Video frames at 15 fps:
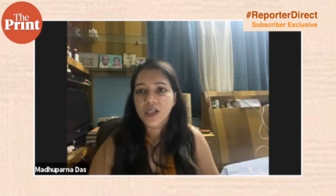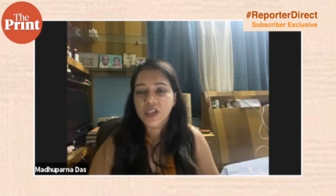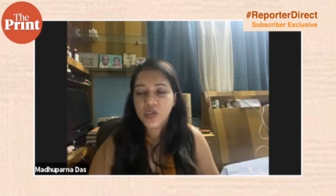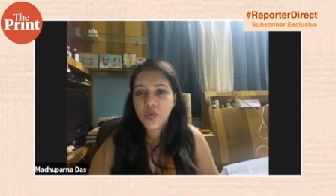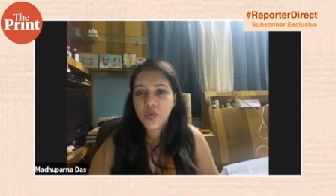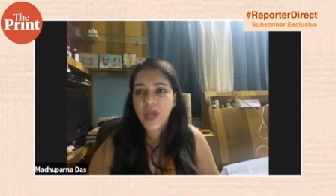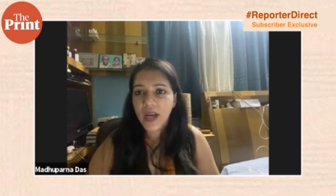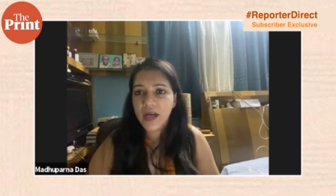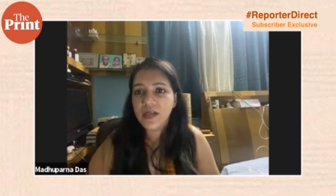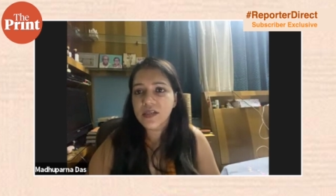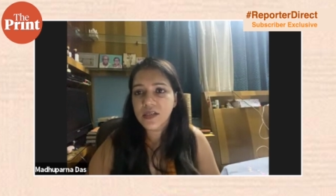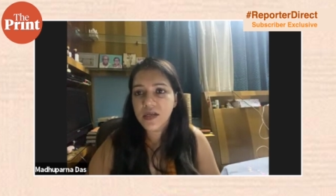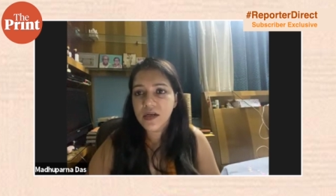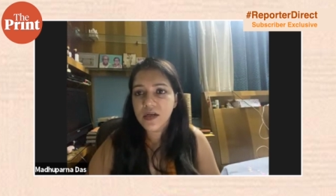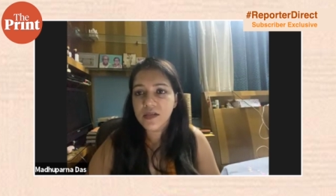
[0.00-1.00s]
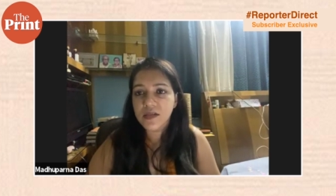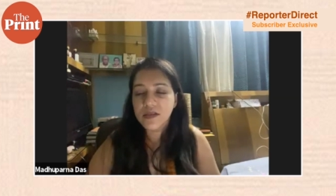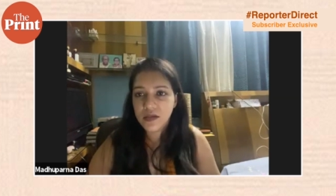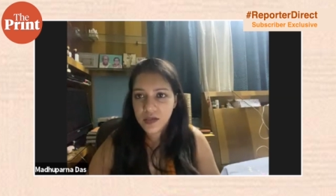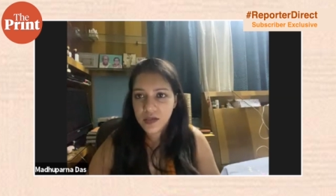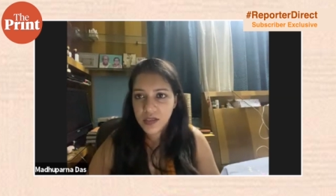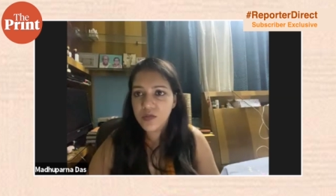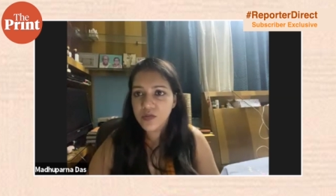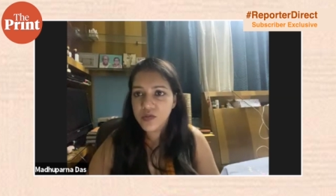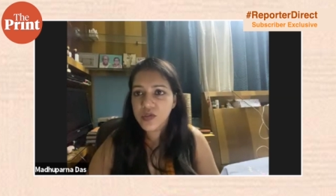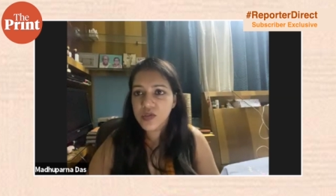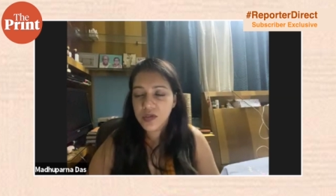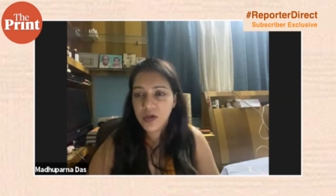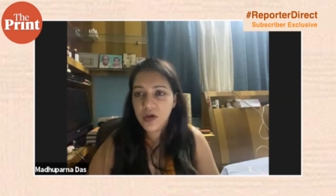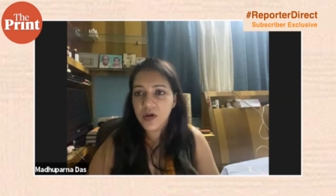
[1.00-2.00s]
do get the
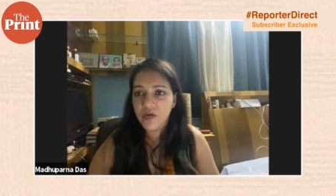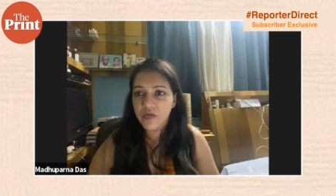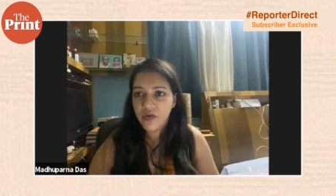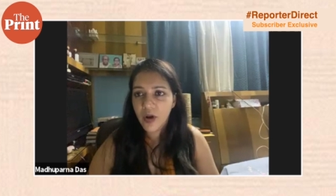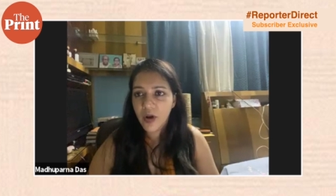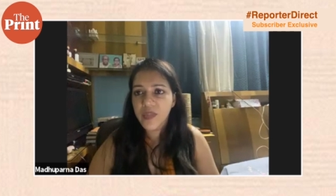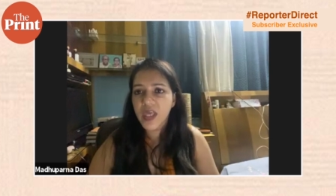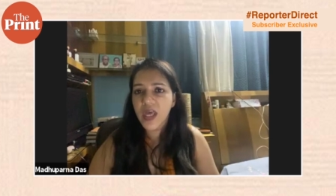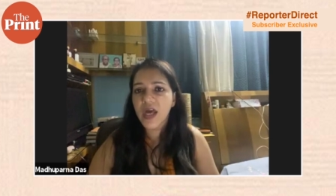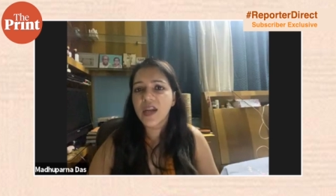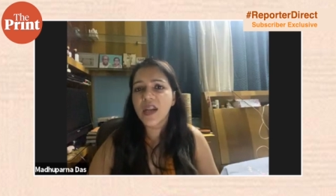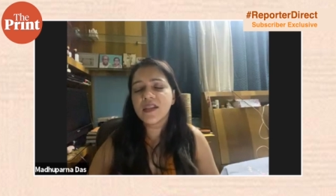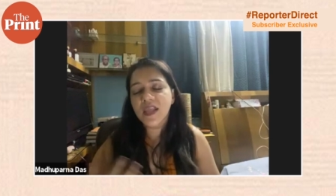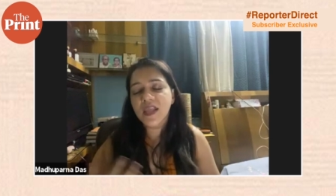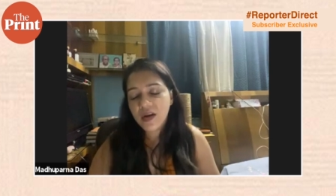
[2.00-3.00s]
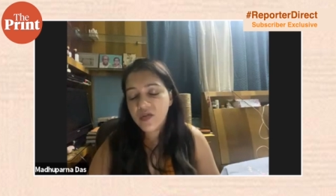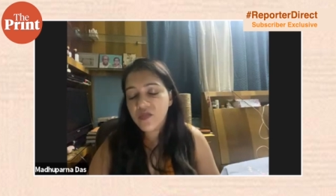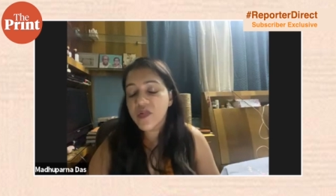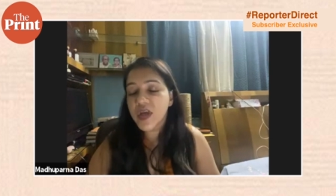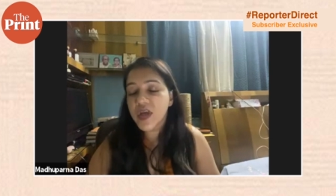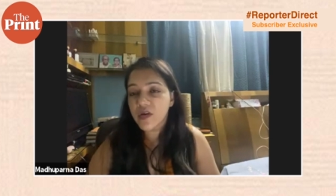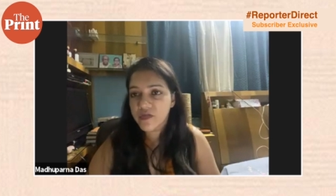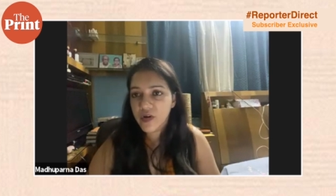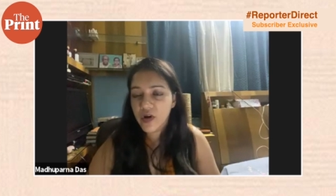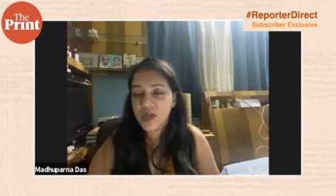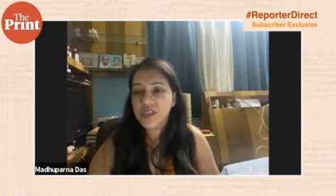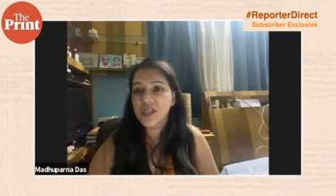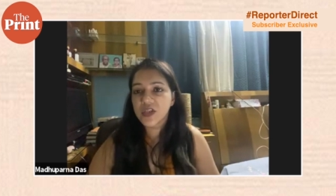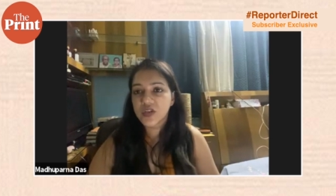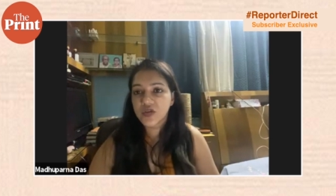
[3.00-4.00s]
news from there and then we of
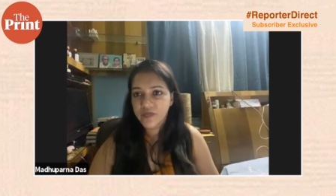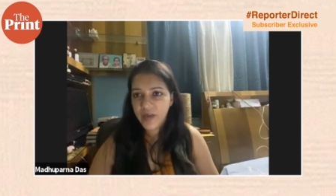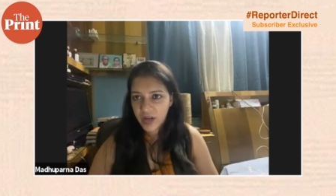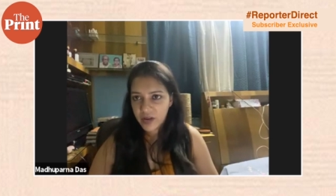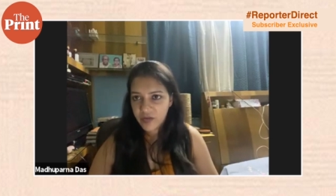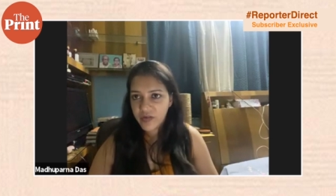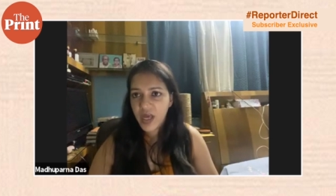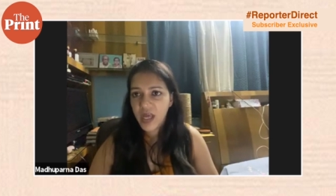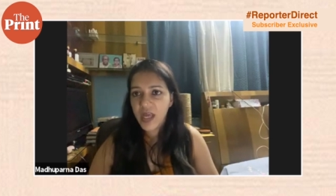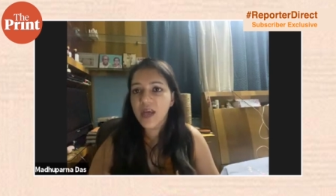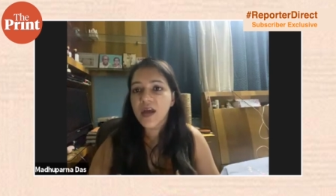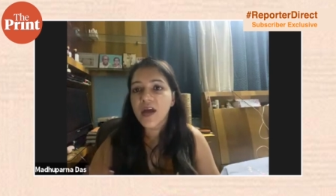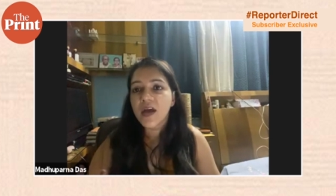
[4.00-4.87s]
course need to verify